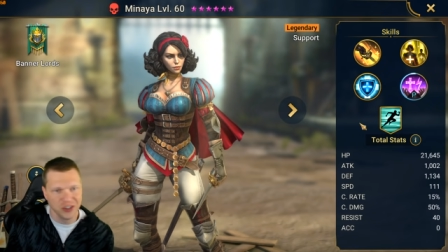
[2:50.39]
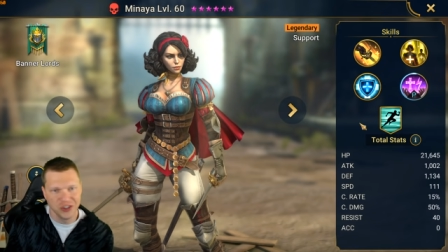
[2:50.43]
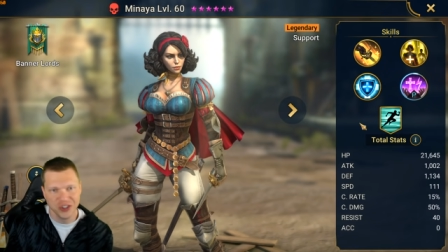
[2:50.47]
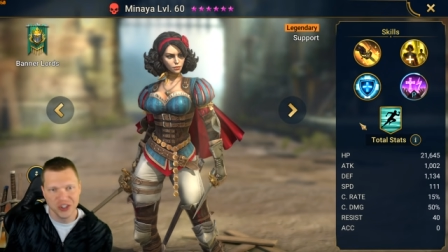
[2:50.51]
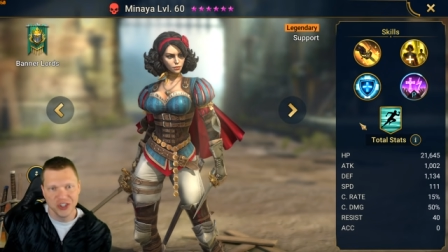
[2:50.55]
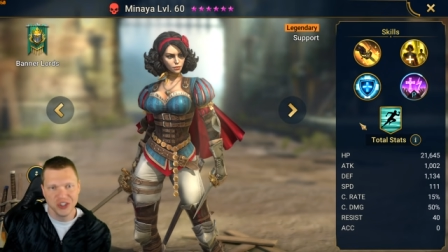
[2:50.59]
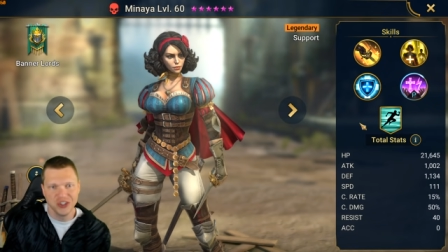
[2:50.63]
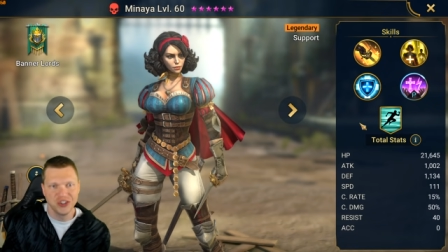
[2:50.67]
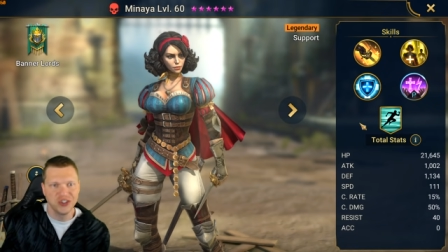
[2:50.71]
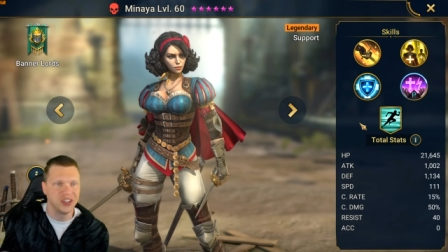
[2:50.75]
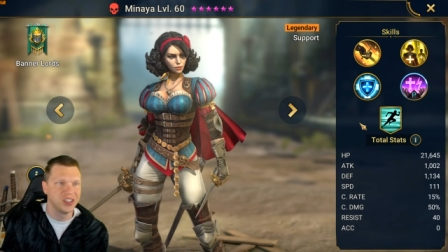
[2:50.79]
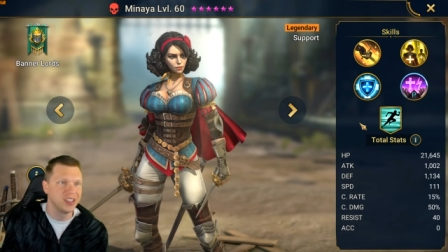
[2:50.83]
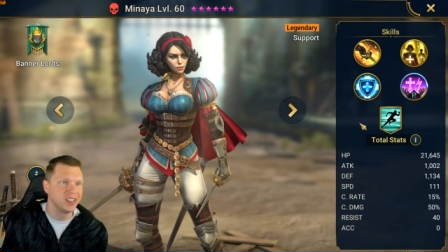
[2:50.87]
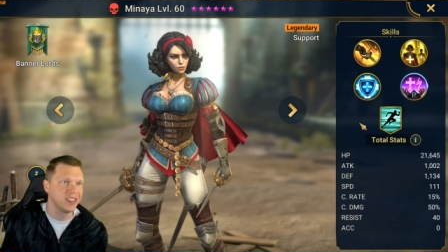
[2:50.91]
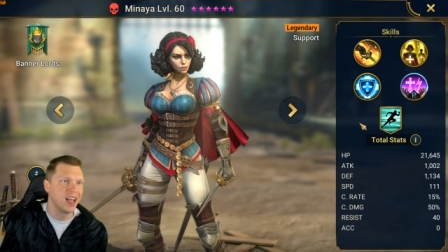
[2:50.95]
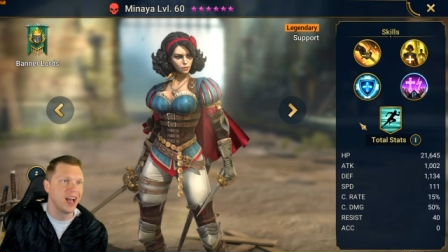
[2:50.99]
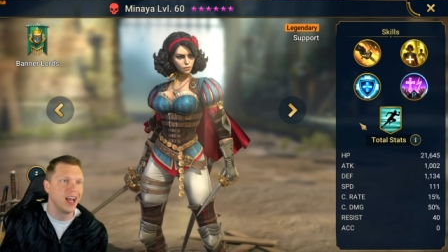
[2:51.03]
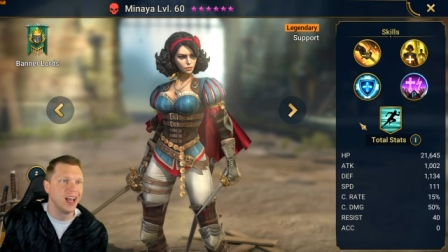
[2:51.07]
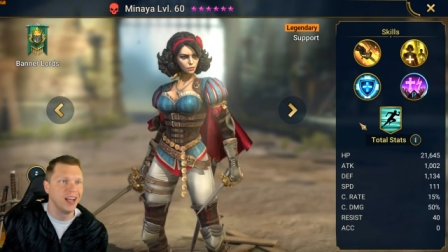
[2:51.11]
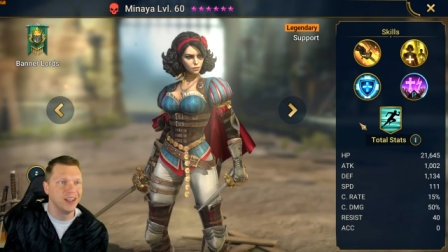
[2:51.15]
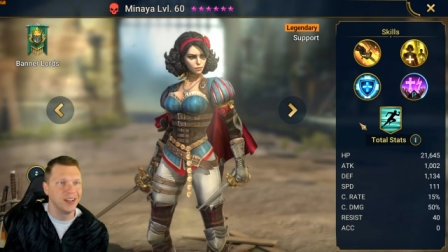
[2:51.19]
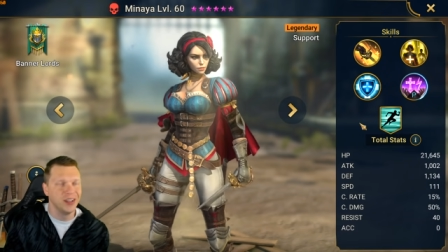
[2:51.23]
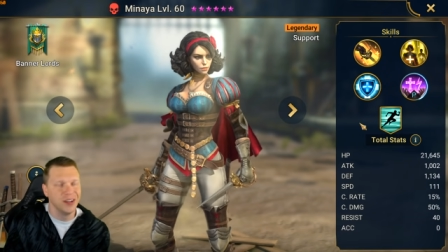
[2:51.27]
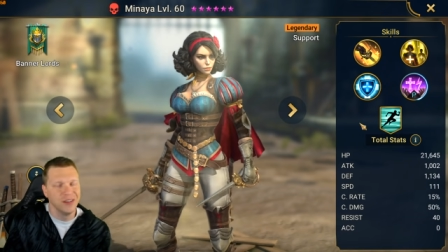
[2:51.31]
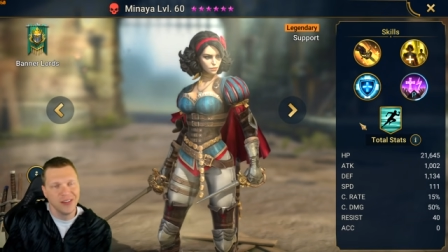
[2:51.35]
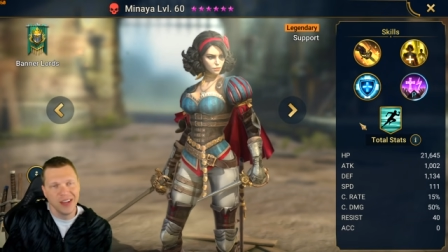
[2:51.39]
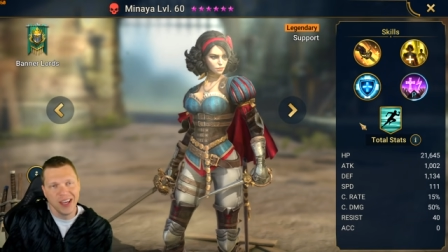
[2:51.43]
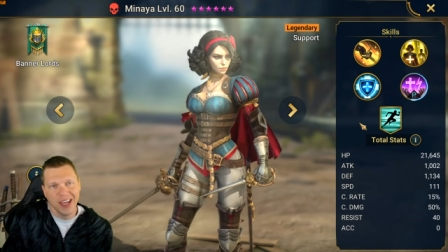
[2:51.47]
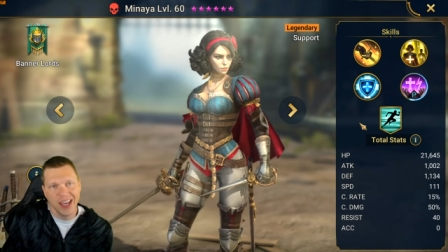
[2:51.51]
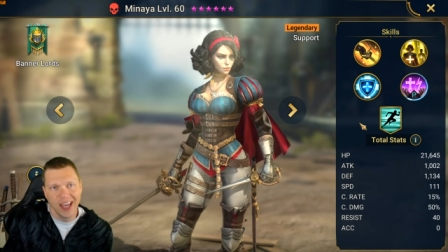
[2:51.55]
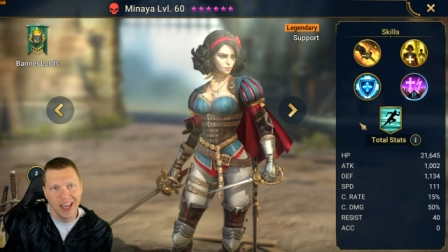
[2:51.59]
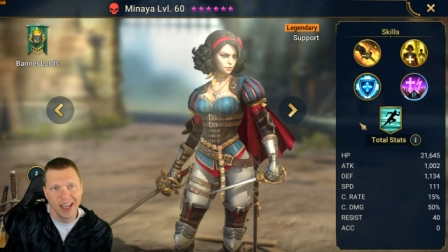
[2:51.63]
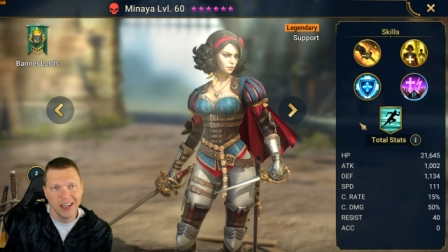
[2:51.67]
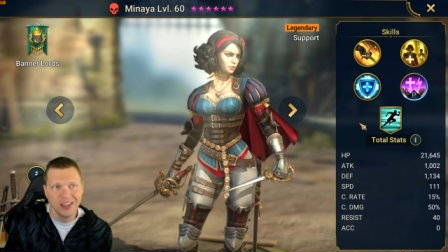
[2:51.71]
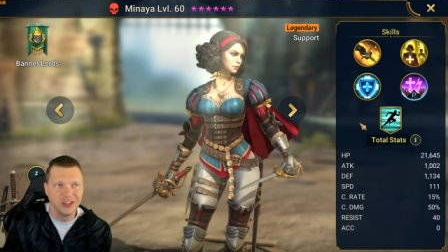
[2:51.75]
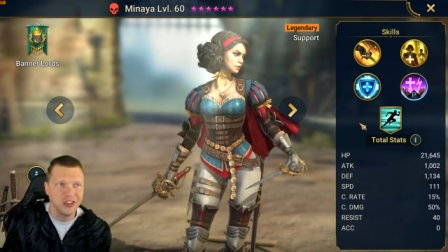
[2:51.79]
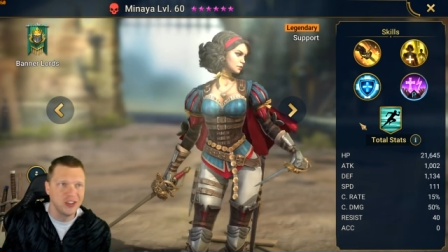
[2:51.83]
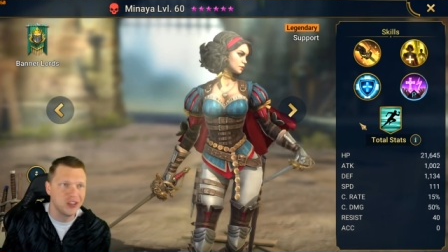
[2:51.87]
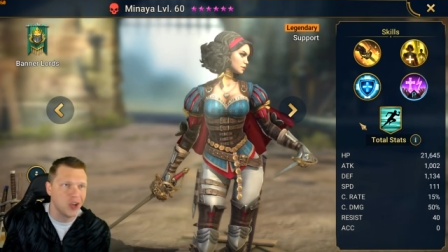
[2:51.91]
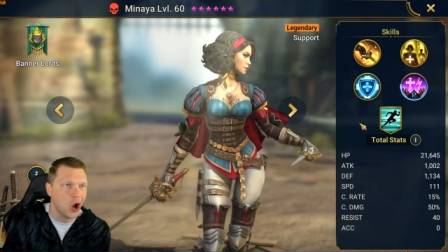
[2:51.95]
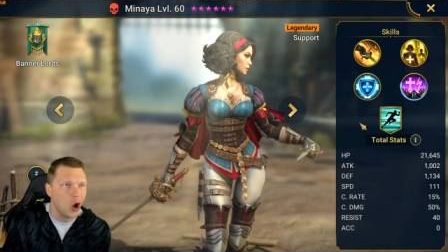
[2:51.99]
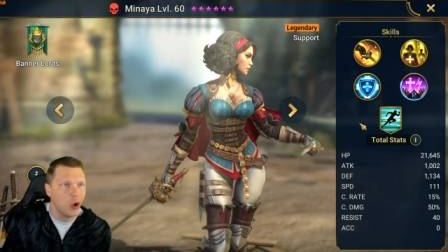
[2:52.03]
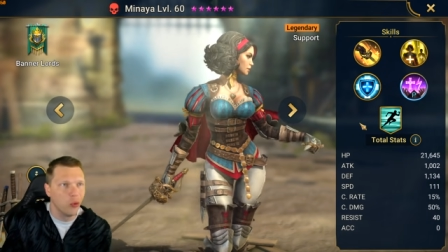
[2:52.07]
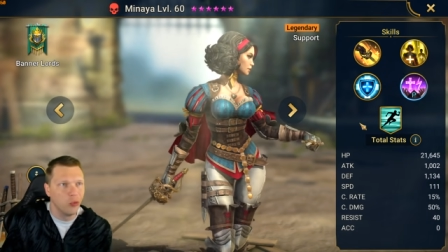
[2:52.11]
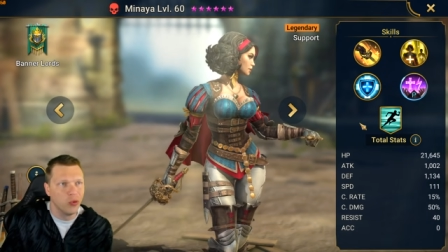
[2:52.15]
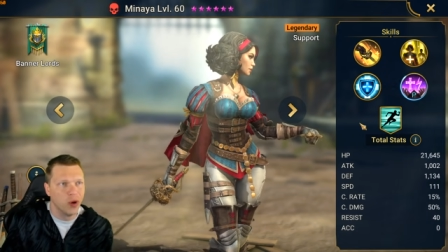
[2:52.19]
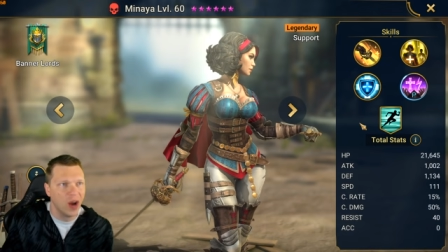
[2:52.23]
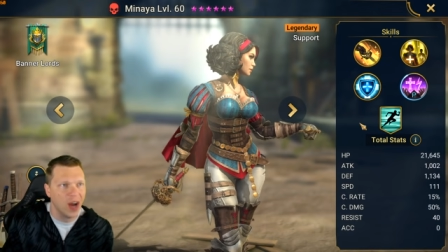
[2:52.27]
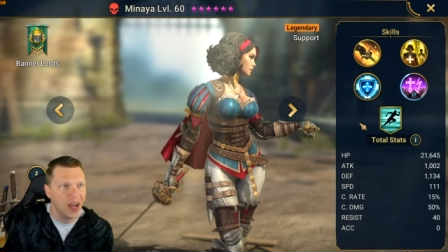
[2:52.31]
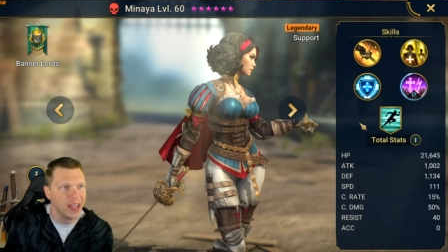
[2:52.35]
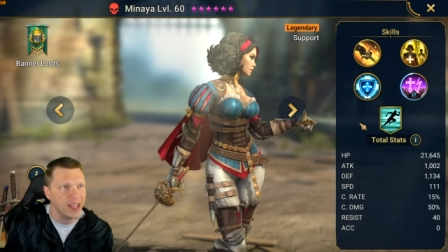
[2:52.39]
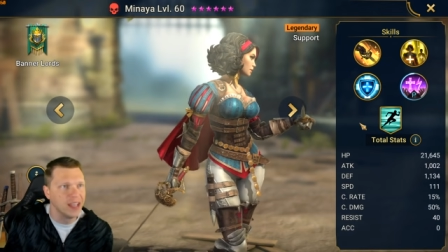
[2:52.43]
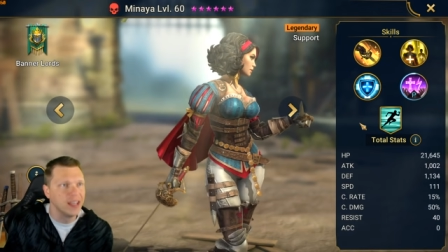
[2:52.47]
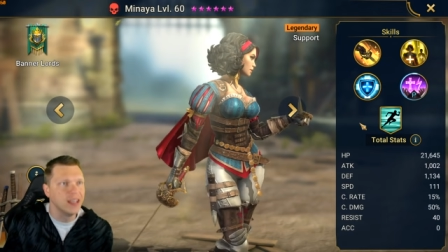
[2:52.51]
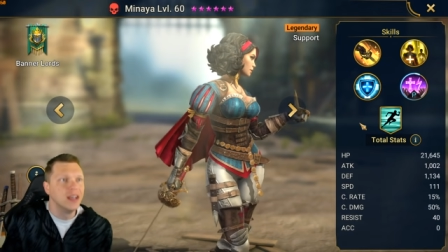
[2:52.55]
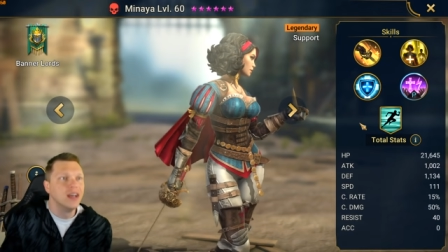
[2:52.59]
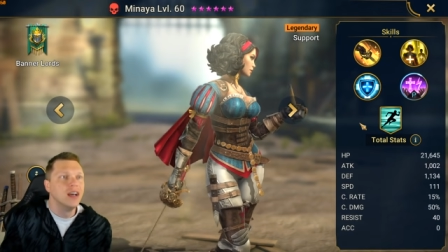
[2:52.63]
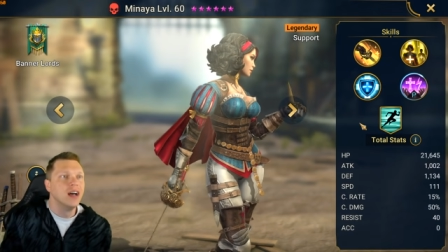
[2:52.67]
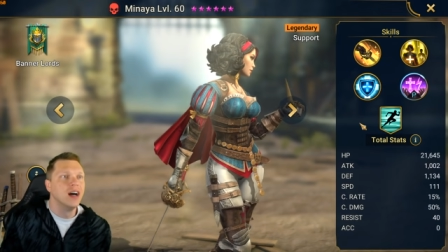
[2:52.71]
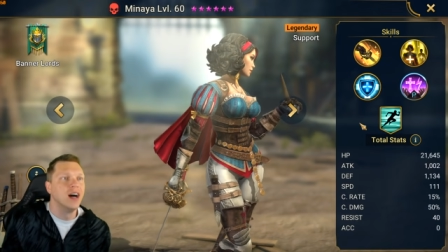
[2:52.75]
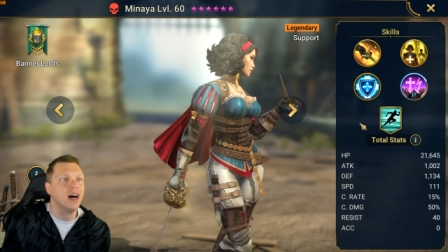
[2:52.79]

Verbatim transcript: She's just kind of, eh, she's all right.